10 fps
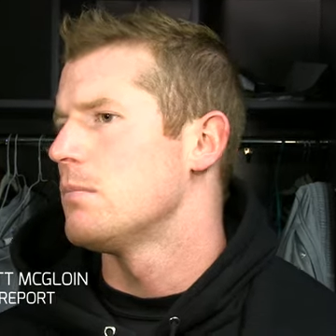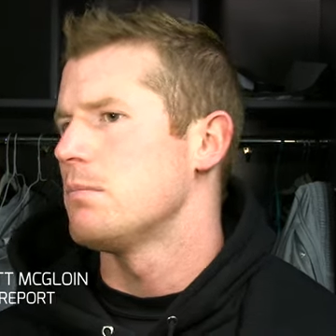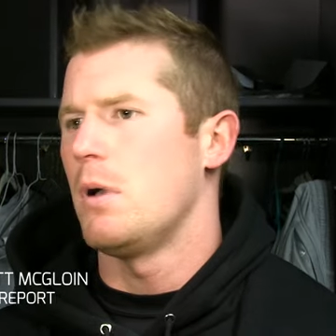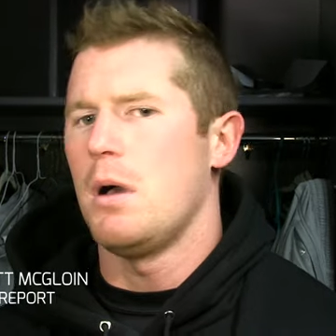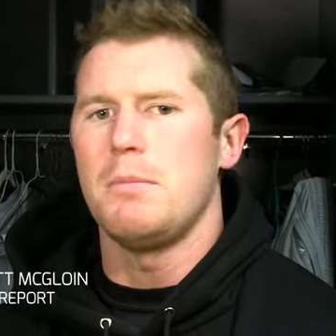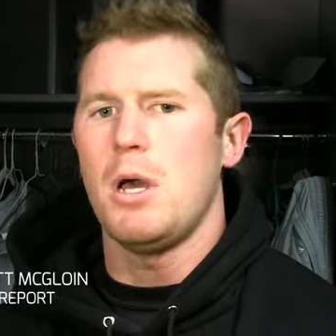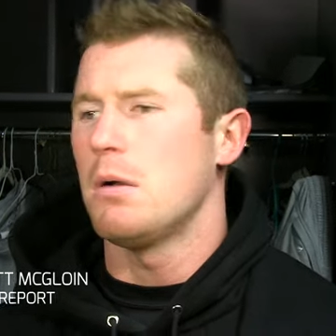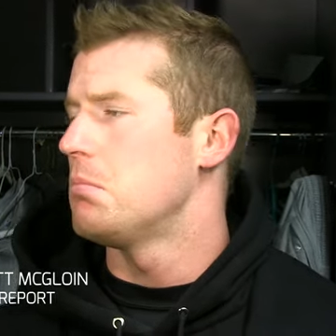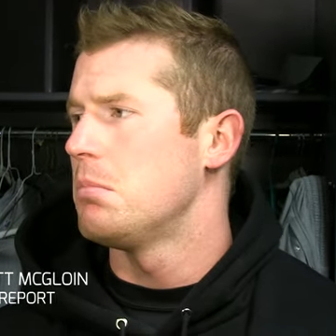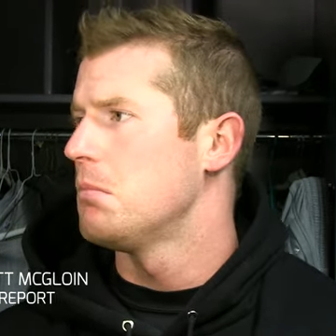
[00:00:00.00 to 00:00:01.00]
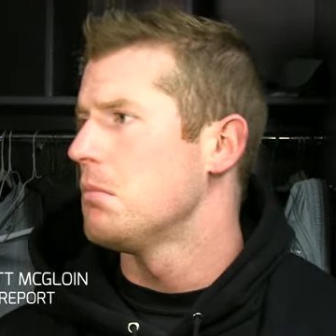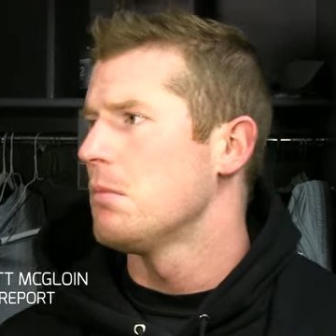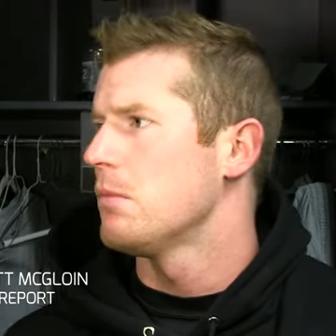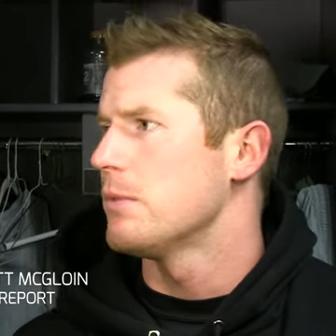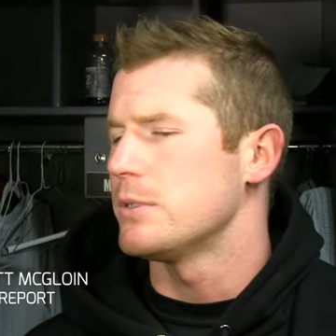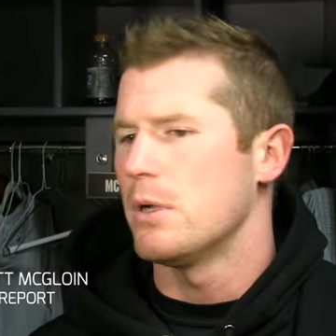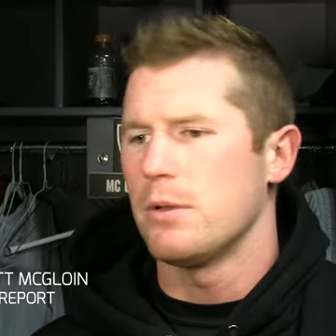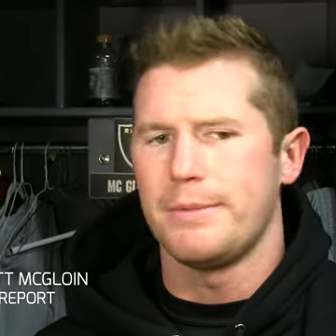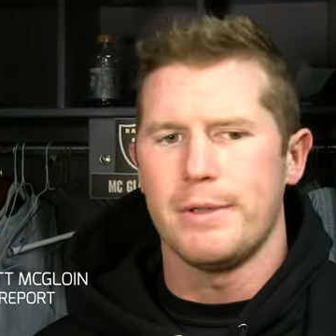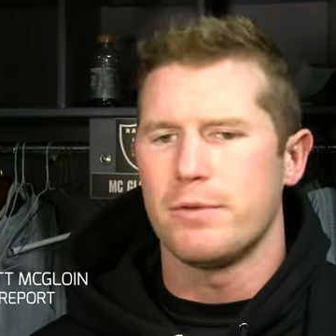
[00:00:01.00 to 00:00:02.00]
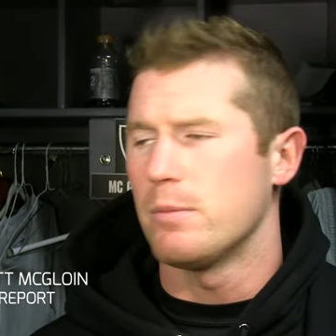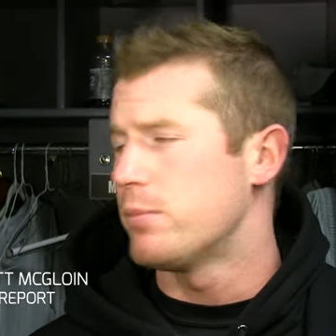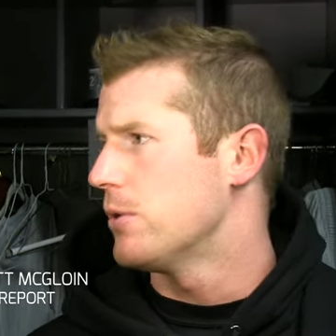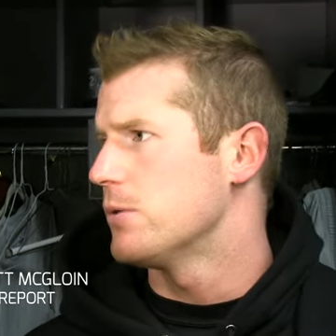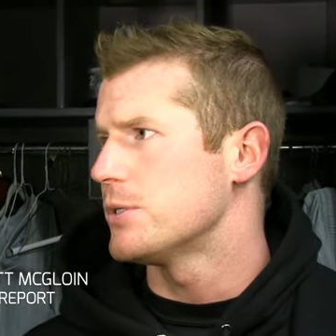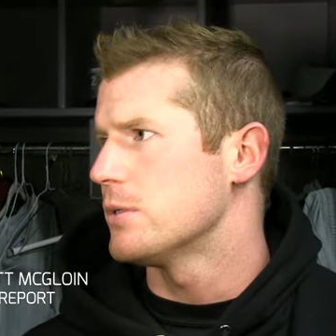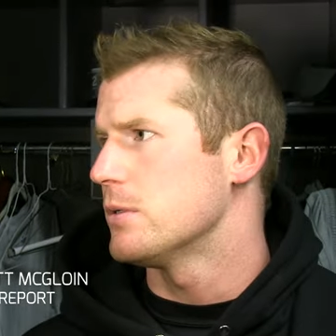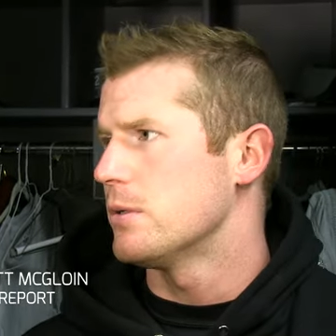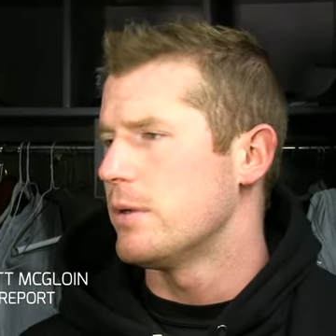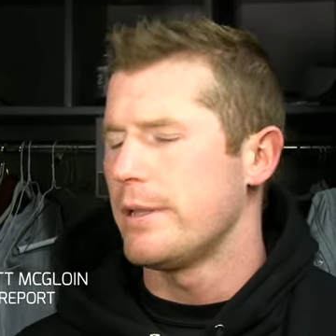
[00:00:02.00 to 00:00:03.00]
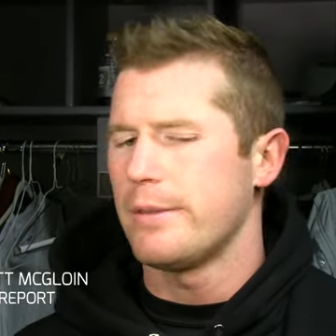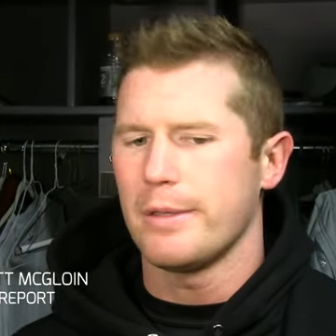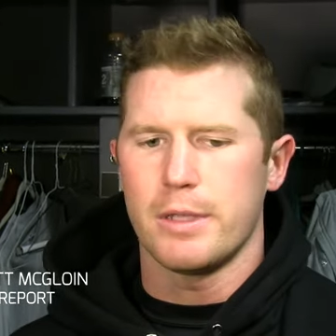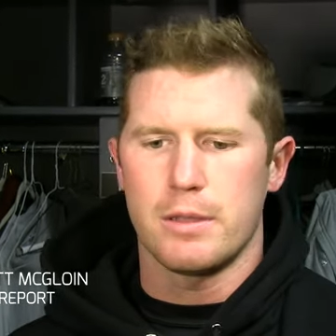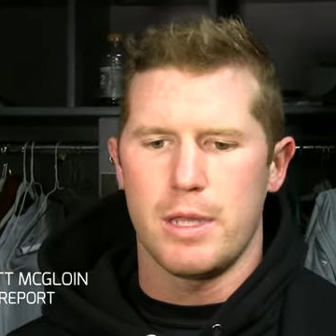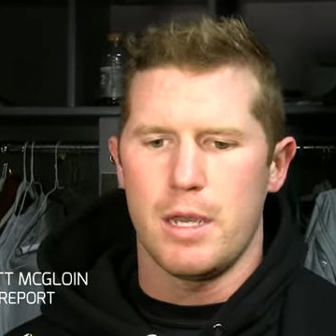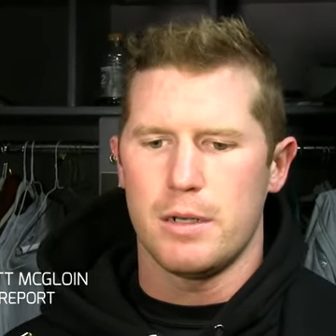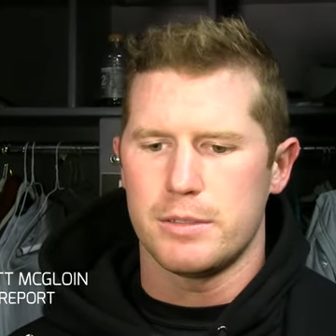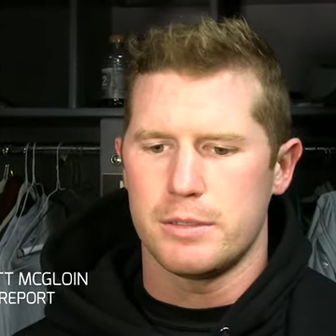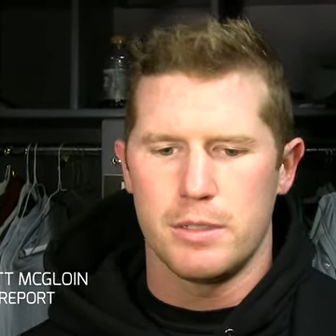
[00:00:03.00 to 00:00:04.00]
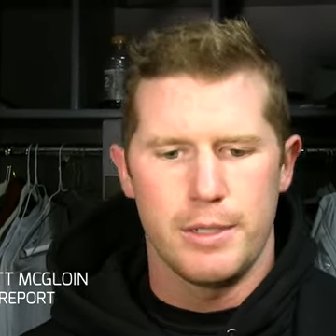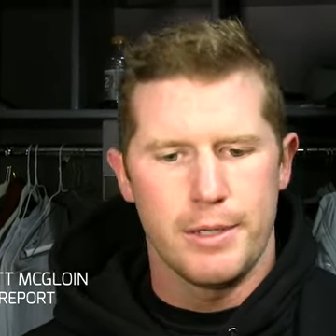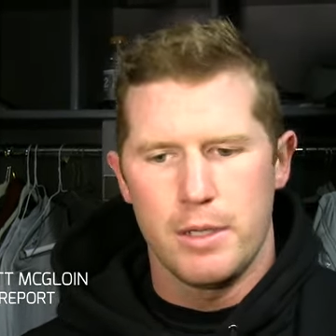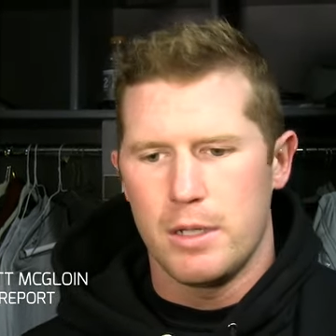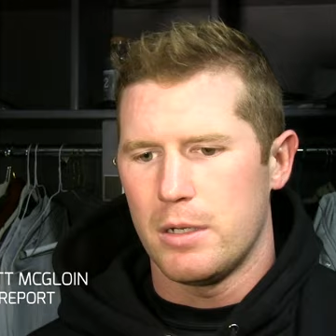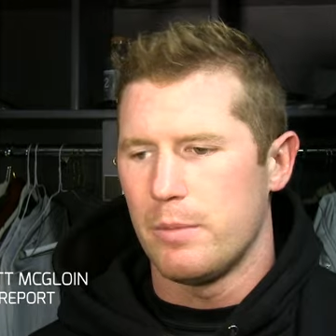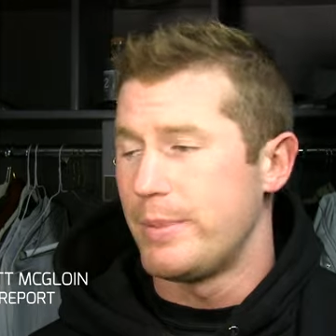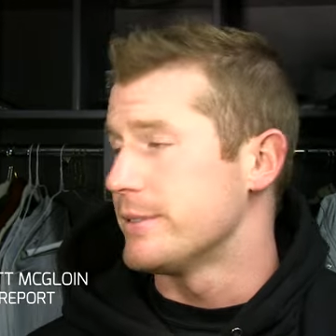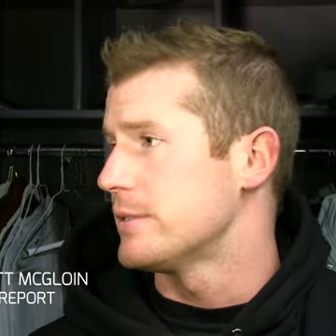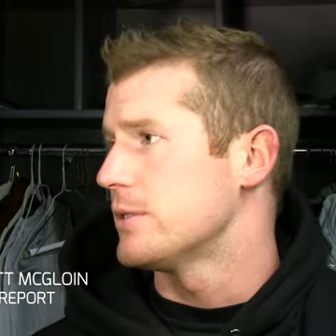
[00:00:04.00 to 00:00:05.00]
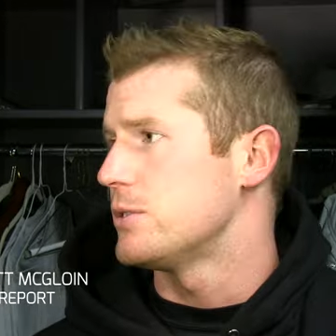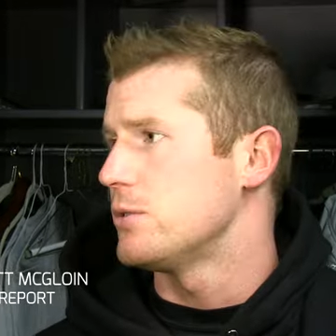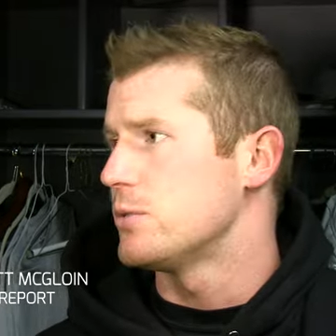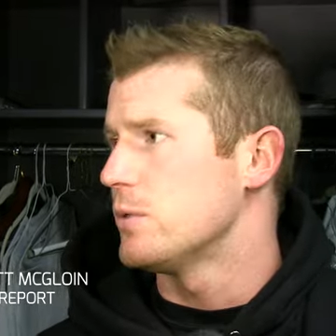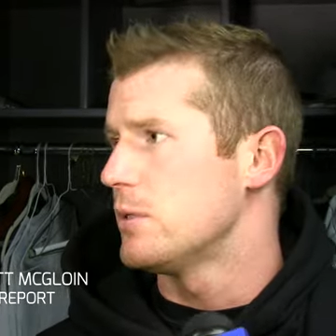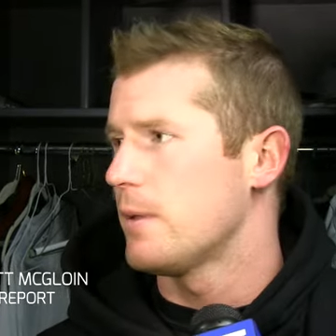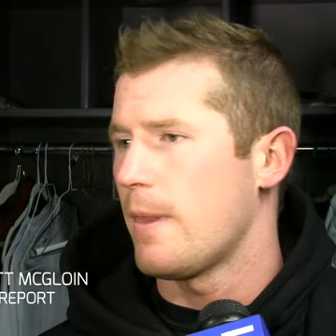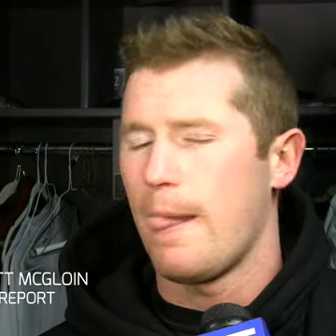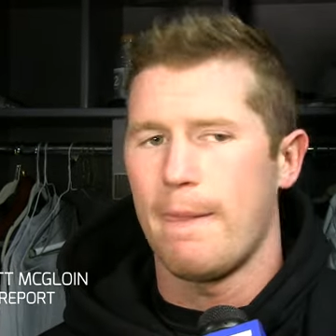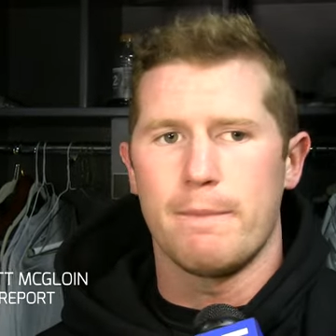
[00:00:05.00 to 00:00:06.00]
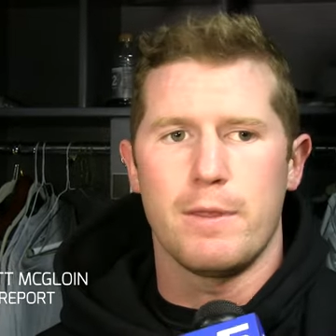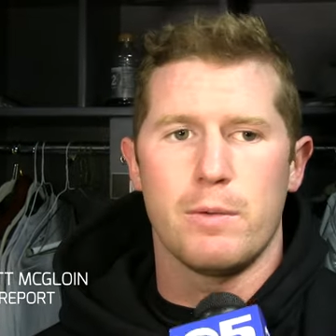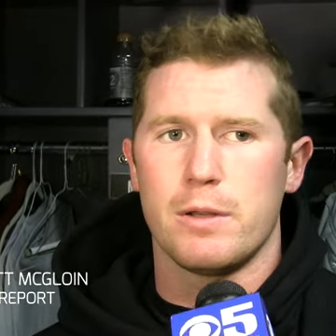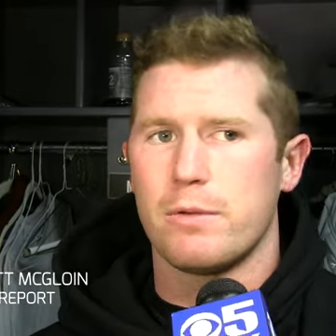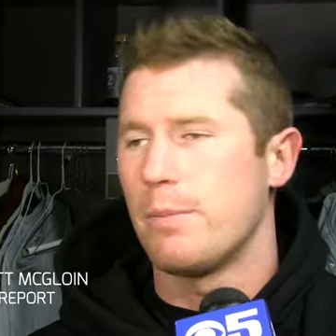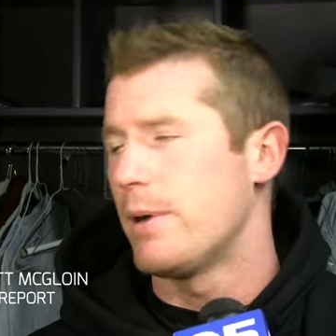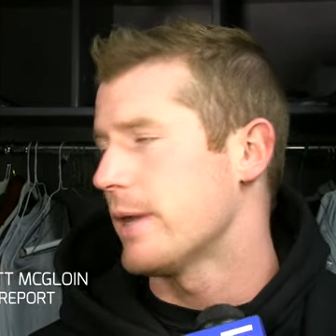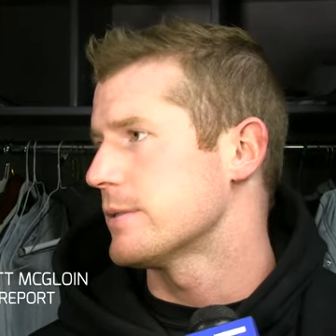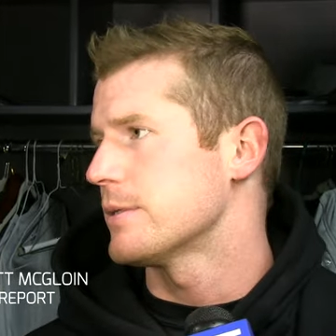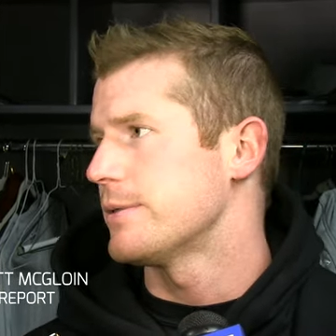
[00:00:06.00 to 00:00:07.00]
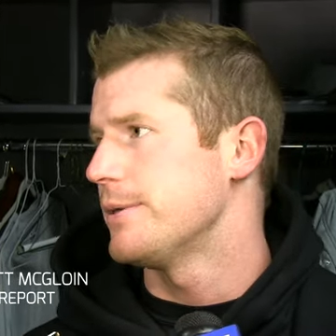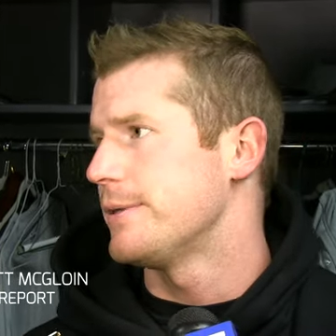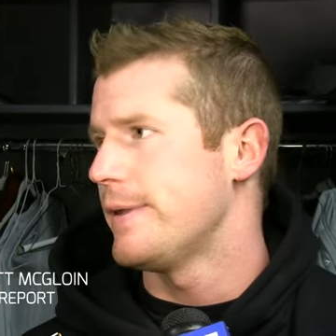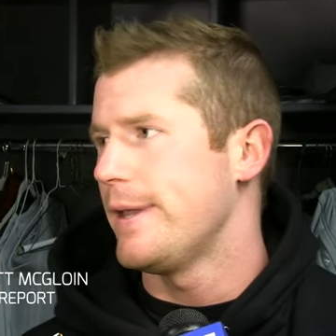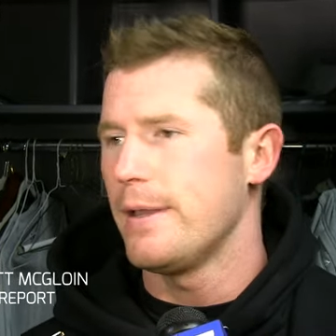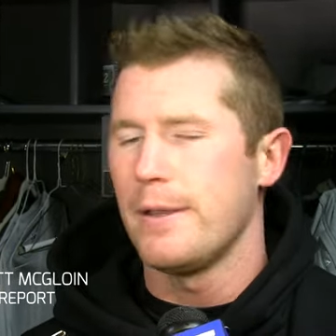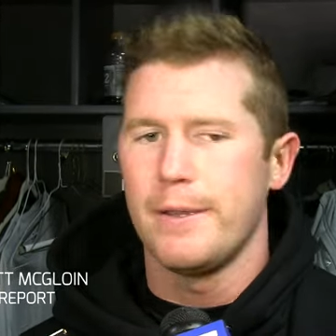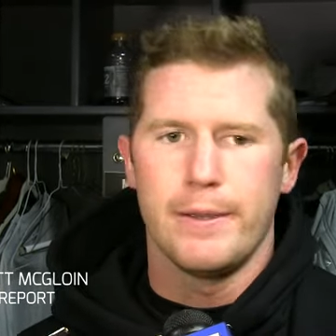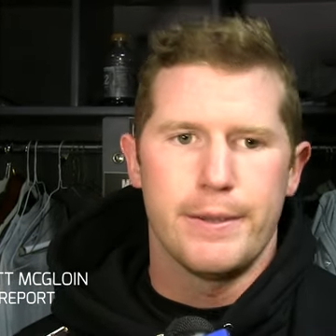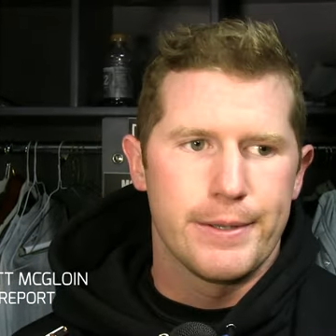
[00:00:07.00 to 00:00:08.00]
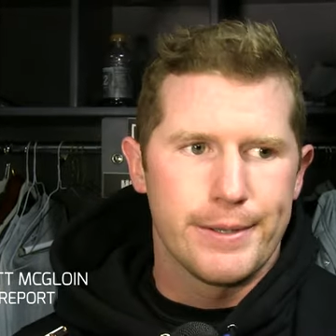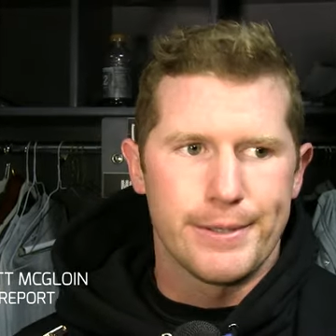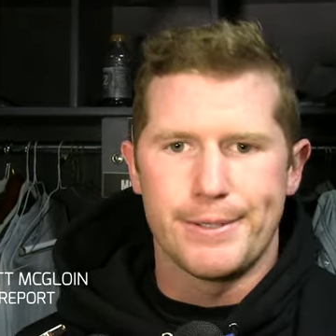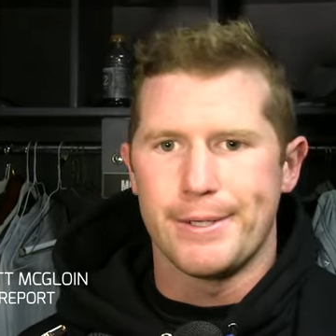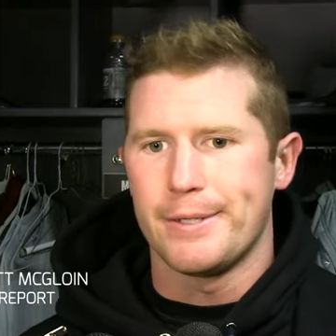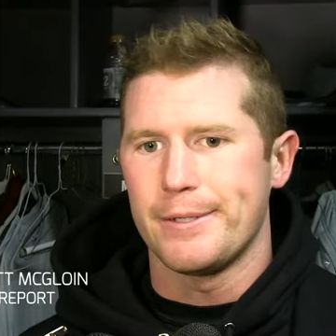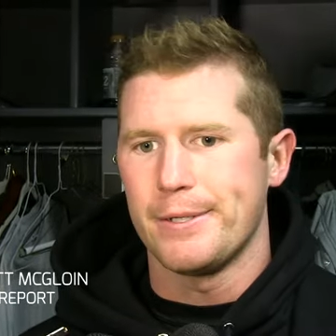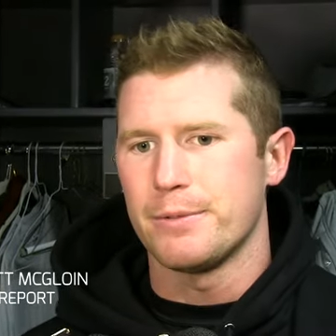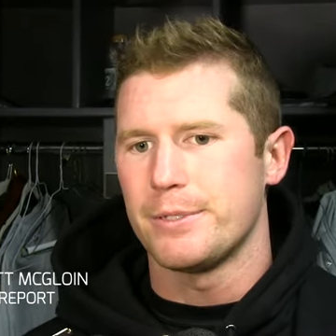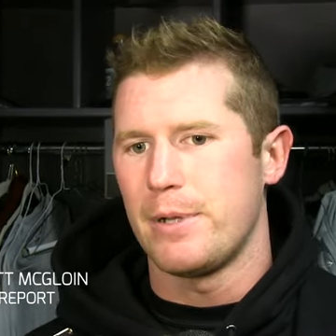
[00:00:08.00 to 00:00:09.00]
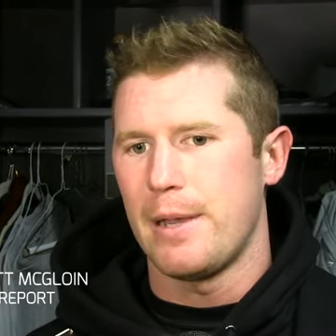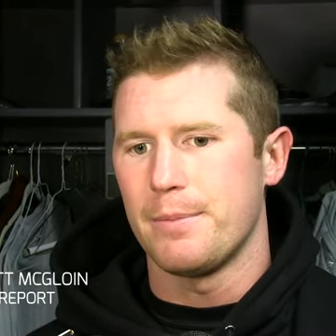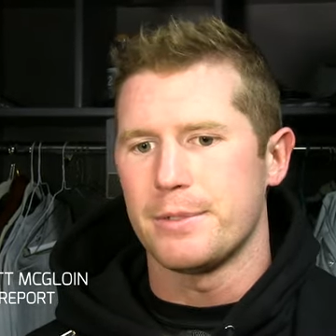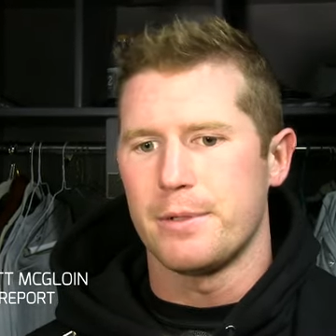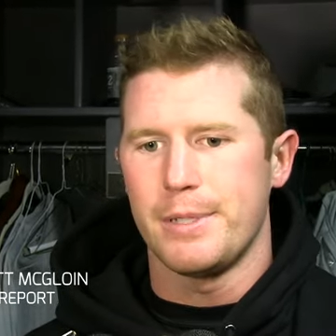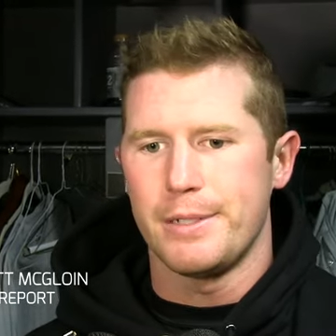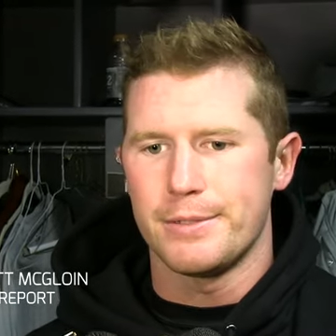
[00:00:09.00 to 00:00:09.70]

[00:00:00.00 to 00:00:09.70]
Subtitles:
No. There's no different approach or anything like that. It's, you know, business as usual. I thought we had a great practice out there today. And, you know, we'll see what happens in our meetings